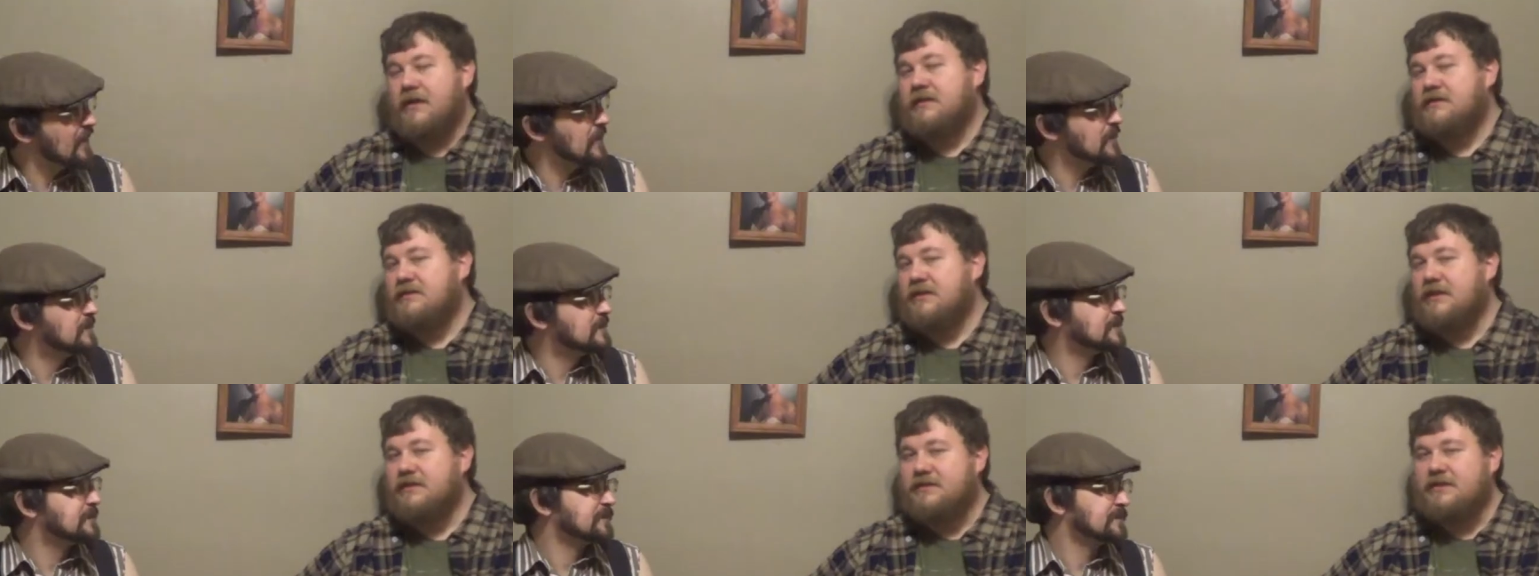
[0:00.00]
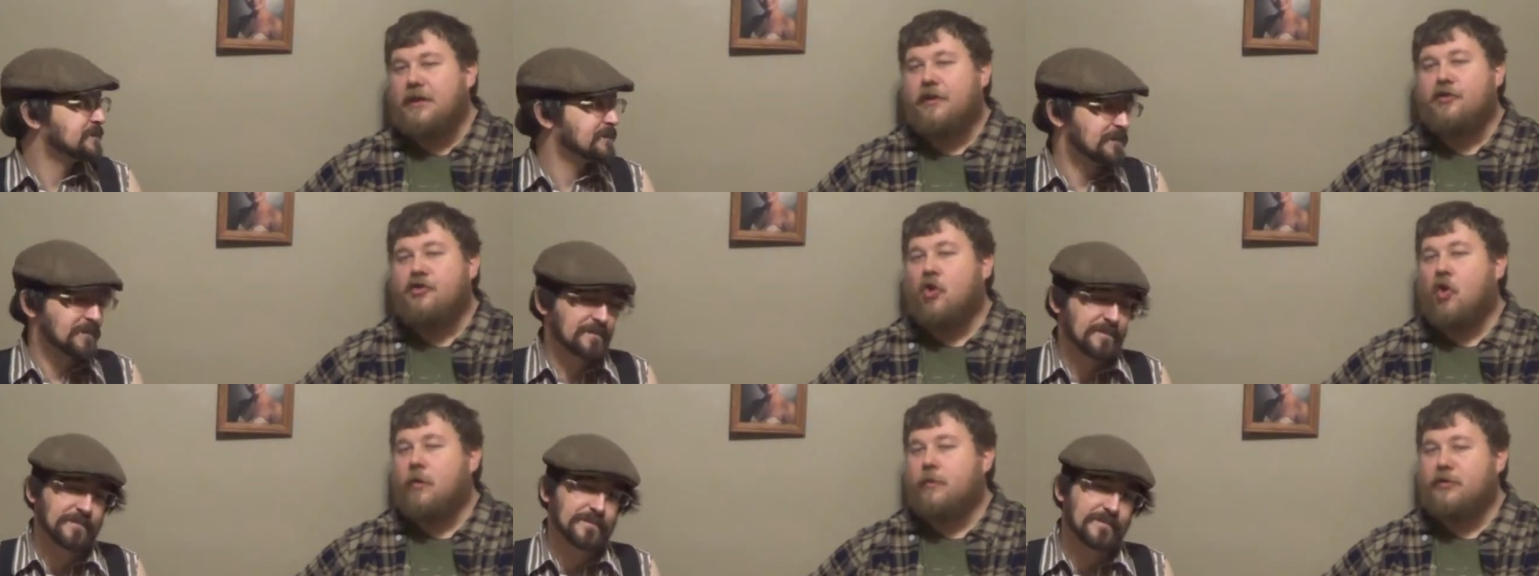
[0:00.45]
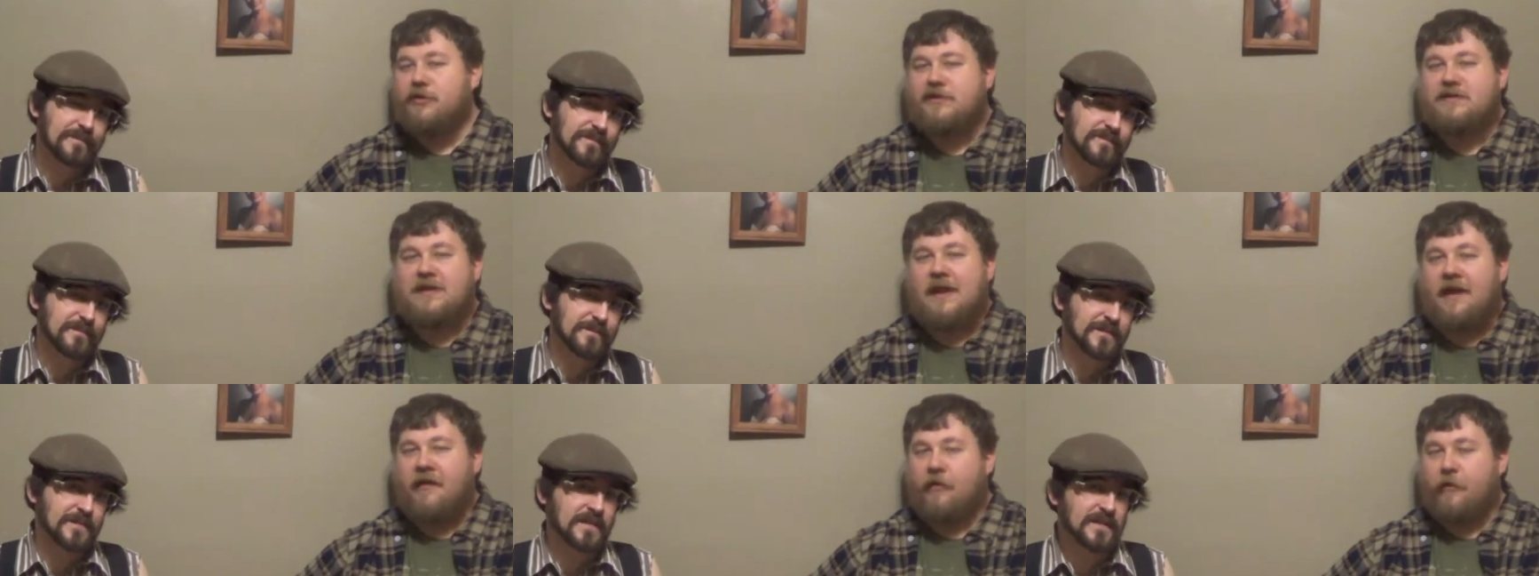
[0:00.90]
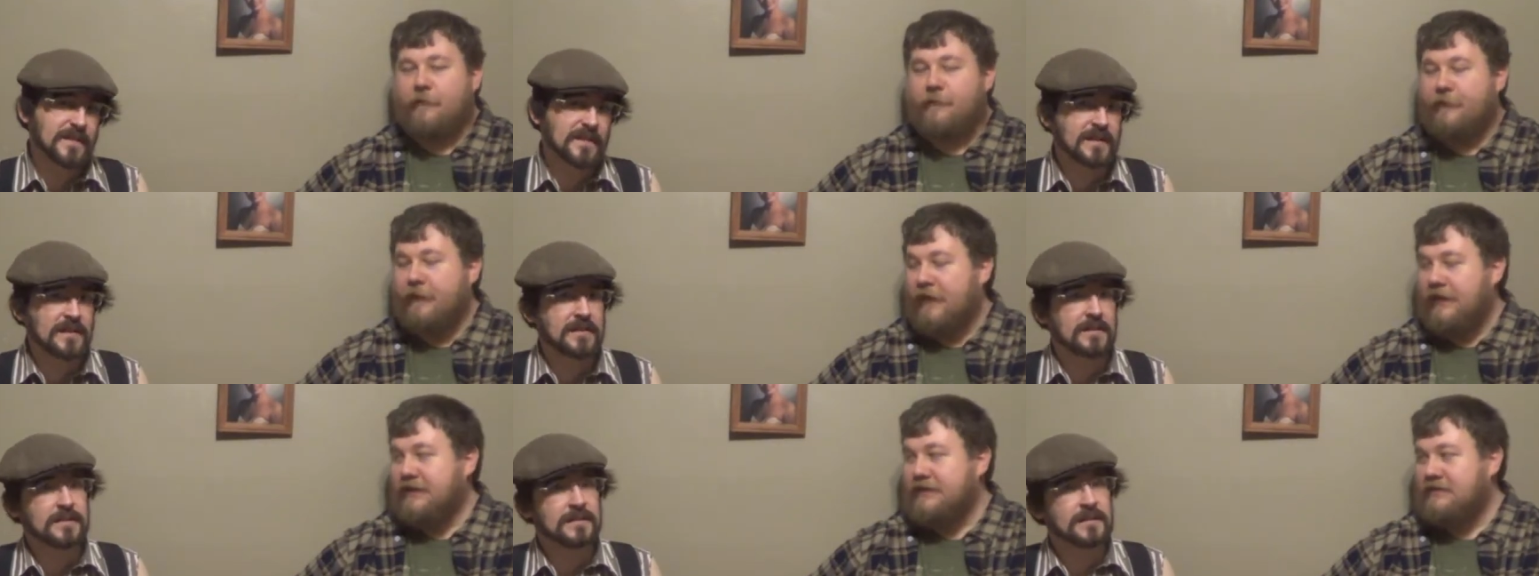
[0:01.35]
Speaker 1: it's it's a noble
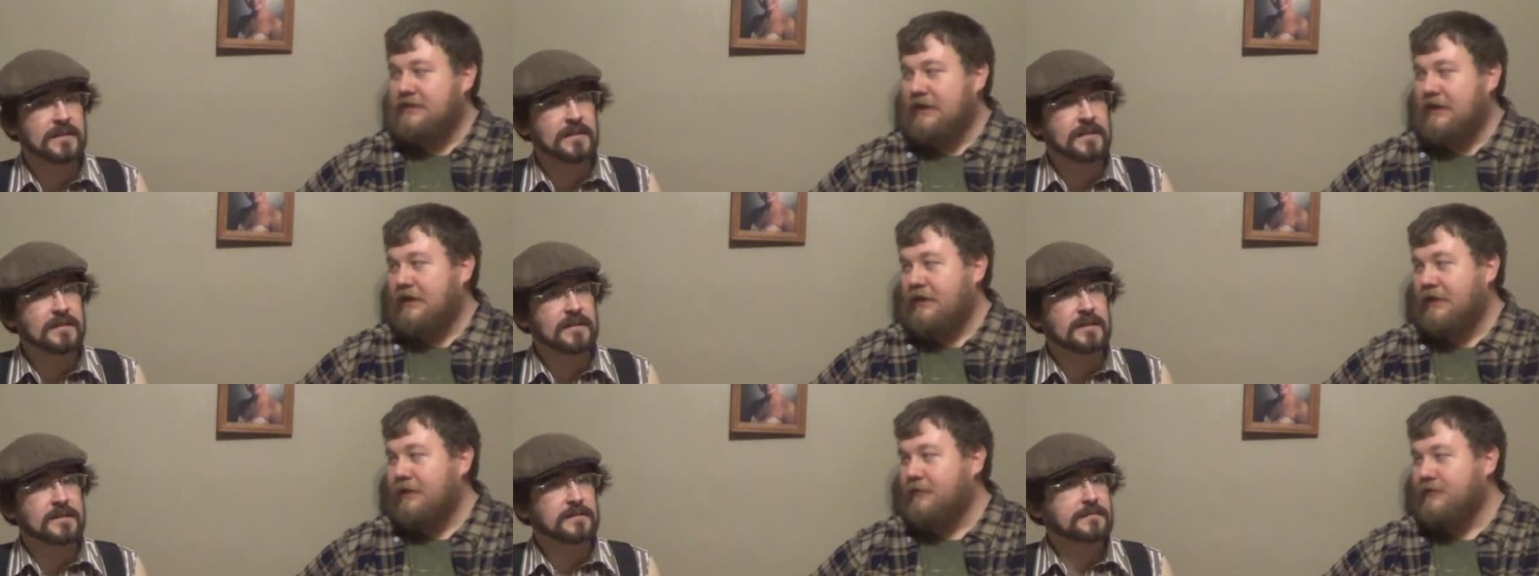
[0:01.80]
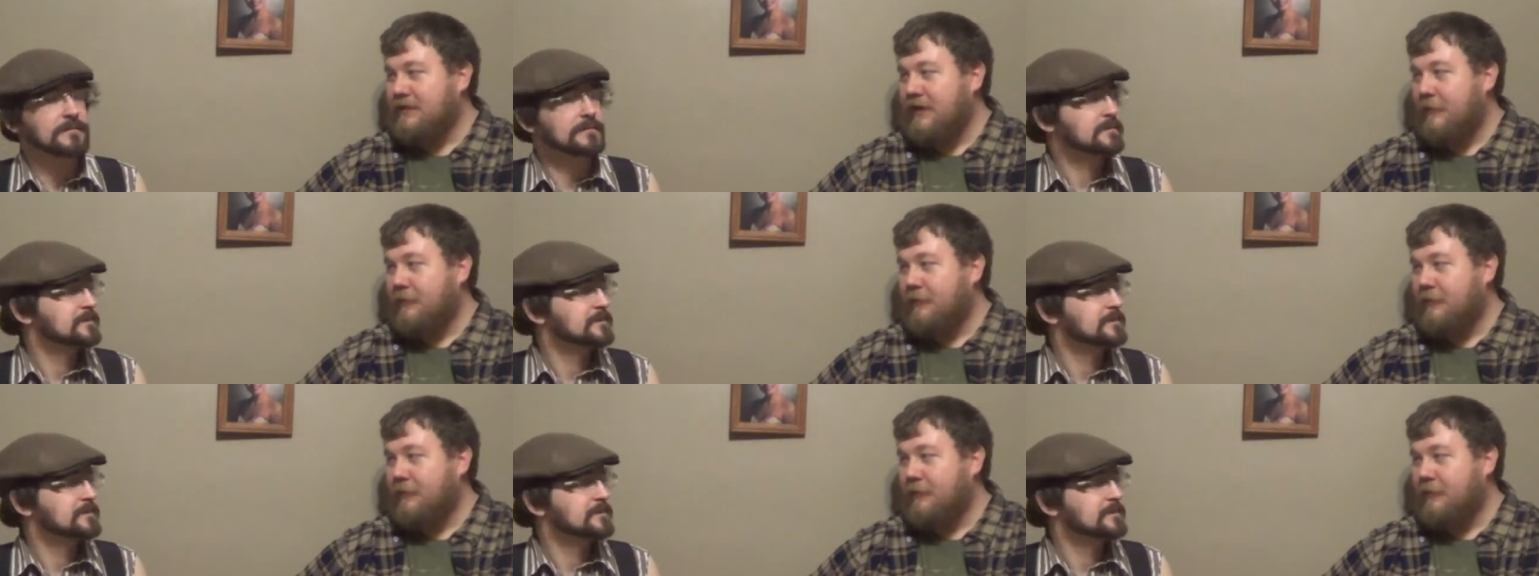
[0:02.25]
sacrifice. He he was